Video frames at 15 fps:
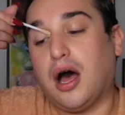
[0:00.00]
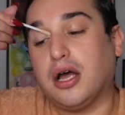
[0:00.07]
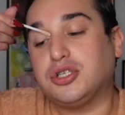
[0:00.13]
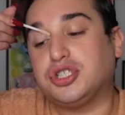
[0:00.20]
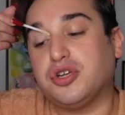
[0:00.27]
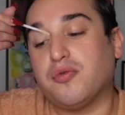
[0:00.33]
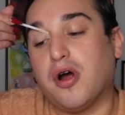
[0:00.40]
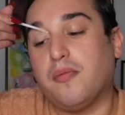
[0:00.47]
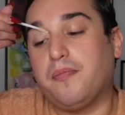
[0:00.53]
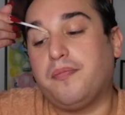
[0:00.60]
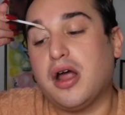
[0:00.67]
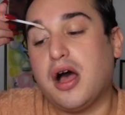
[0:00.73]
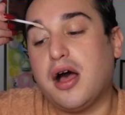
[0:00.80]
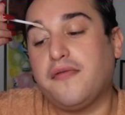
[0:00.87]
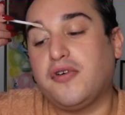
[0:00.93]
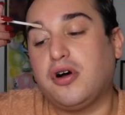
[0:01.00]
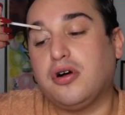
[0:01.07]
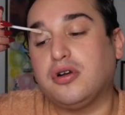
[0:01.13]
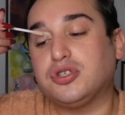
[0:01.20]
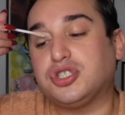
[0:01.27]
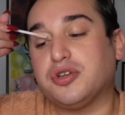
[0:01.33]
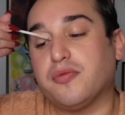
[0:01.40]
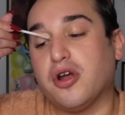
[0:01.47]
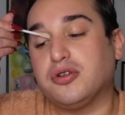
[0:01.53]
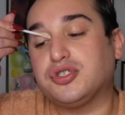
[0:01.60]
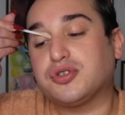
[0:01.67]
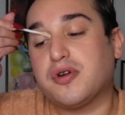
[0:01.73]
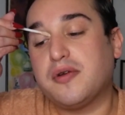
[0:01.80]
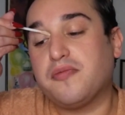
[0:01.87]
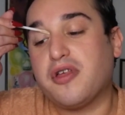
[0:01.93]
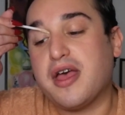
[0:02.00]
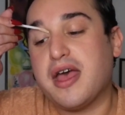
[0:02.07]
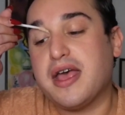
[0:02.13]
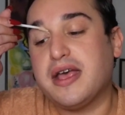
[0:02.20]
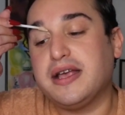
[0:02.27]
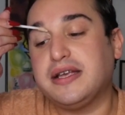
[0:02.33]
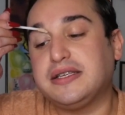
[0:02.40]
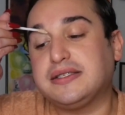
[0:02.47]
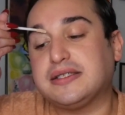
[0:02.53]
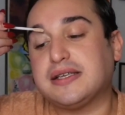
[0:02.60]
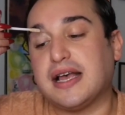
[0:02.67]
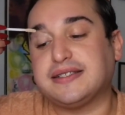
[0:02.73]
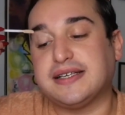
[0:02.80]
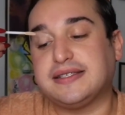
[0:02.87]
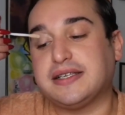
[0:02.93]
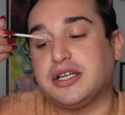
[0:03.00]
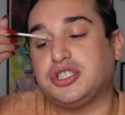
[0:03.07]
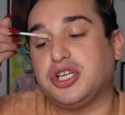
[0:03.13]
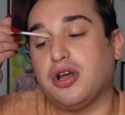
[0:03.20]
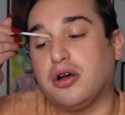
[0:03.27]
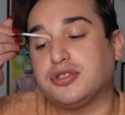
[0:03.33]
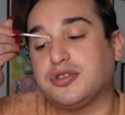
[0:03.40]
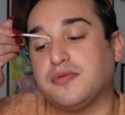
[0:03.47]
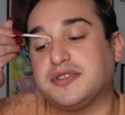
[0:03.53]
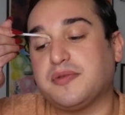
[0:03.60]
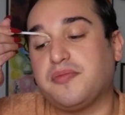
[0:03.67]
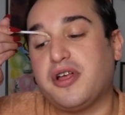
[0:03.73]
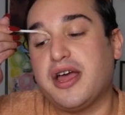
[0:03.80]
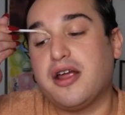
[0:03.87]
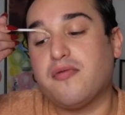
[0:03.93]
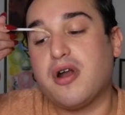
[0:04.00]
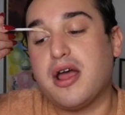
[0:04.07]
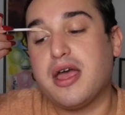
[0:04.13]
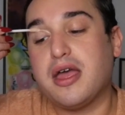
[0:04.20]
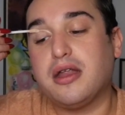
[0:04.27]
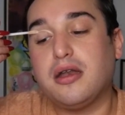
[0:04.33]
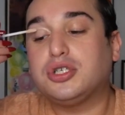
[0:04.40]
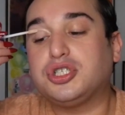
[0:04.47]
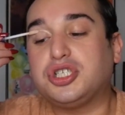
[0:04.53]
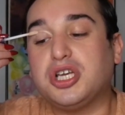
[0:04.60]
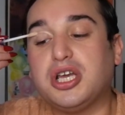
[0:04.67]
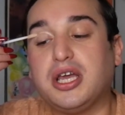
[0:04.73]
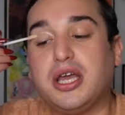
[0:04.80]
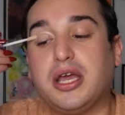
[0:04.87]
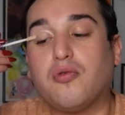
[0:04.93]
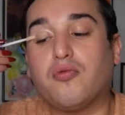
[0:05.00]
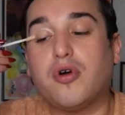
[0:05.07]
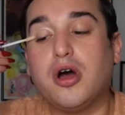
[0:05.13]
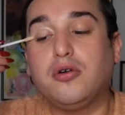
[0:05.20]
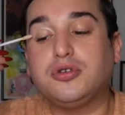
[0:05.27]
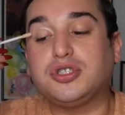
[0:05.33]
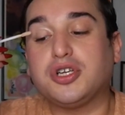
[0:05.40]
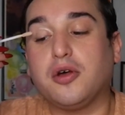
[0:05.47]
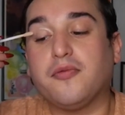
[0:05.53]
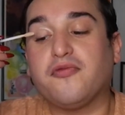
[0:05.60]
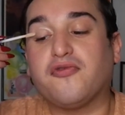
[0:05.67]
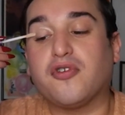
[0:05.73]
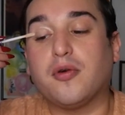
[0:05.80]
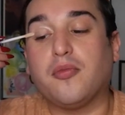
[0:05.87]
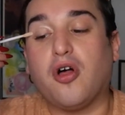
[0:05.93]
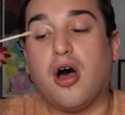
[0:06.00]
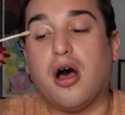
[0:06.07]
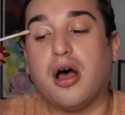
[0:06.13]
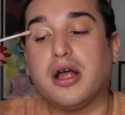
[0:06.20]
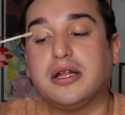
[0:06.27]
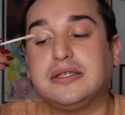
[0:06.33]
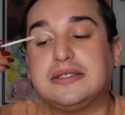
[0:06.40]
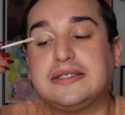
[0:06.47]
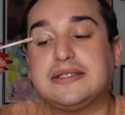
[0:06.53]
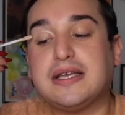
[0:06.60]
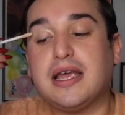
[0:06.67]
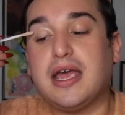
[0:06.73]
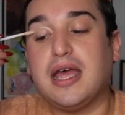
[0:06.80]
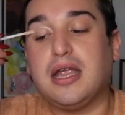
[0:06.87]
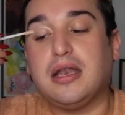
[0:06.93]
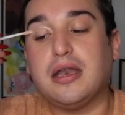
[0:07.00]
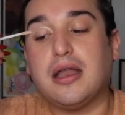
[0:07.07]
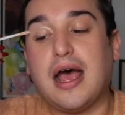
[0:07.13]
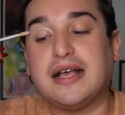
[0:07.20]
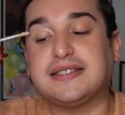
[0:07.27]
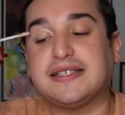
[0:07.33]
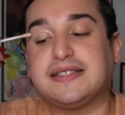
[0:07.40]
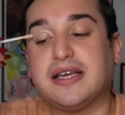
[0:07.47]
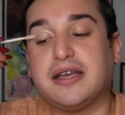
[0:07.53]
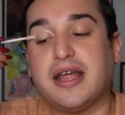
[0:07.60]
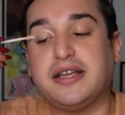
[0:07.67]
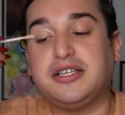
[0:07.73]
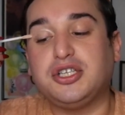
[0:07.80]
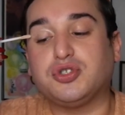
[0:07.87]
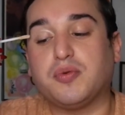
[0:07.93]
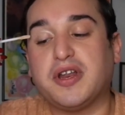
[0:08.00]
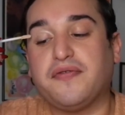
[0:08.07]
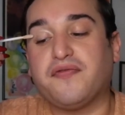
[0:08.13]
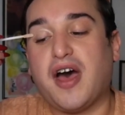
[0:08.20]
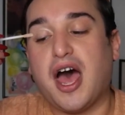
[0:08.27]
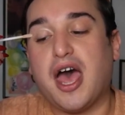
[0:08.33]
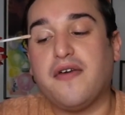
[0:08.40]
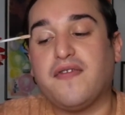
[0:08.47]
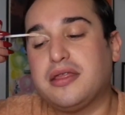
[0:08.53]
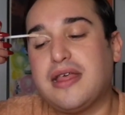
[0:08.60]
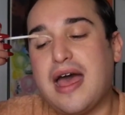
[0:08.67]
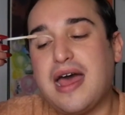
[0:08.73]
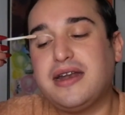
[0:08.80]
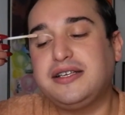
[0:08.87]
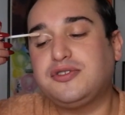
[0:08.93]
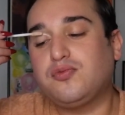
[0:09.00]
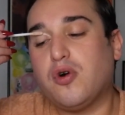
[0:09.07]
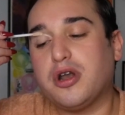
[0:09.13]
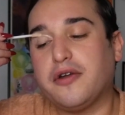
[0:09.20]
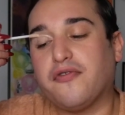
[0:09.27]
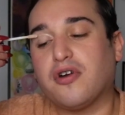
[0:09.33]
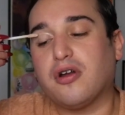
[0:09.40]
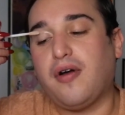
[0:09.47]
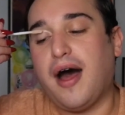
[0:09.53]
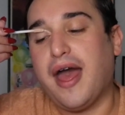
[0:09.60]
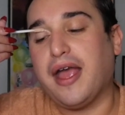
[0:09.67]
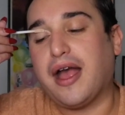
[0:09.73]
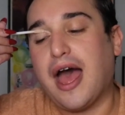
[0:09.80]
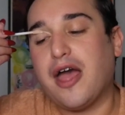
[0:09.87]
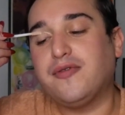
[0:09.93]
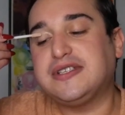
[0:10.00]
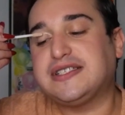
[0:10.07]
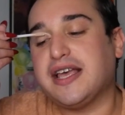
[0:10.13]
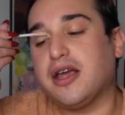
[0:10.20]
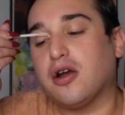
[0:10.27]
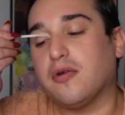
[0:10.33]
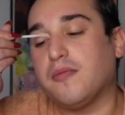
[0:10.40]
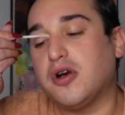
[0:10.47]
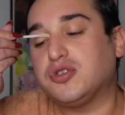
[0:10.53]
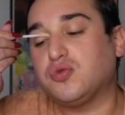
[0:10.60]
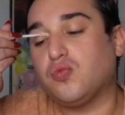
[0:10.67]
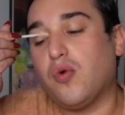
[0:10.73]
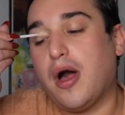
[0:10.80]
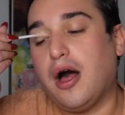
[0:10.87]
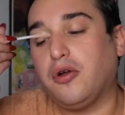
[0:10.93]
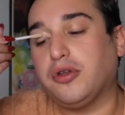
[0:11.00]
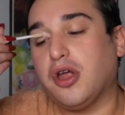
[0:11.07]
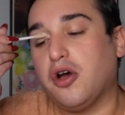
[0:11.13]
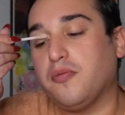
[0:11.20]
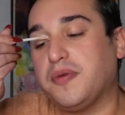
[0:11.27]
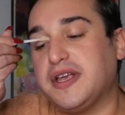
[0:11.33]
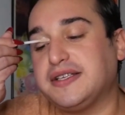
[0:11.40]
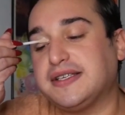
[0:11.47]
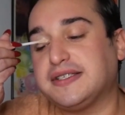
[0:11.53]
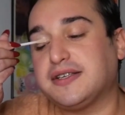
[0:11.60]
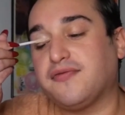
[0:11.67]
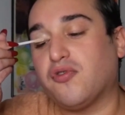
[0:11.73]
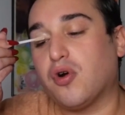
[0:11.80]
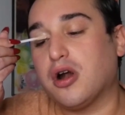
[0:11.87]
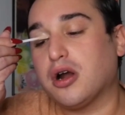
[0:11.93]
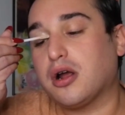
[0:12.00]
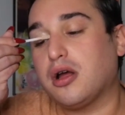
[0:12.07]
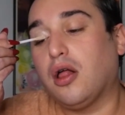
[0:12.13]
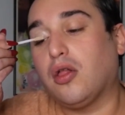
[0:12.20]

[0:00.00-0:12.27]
She wrote novels, she wrote screenplays. As I said, she also was a playwright. She wrote Gentelmen Prefer Blondes in, as I said, 1925. That is one of her, like, I would say her most well-known pieces of work.